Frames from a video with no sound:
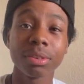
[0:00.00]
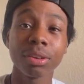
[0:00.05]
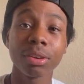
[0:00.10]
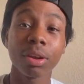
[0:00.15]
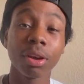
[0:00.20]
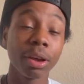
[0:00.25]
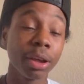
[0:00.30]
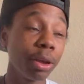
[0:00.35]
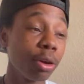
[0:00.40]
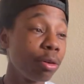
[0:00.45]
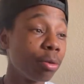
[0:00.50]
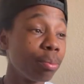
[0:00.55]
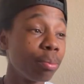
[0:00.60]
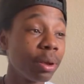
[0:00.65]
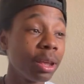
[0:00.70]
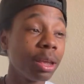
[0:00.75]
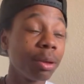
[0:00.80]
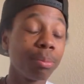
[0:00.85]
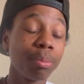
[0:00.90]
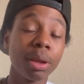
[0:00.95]
You know, he'll
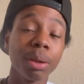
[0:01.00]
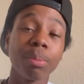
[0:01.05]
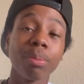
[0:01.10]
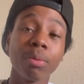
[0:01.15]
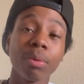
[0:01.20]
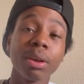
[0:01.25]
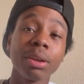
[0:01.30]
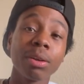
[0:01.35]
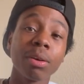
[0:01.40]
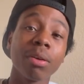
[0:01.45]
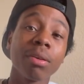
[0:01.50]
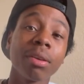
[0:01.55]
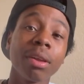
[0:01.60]
bring people in your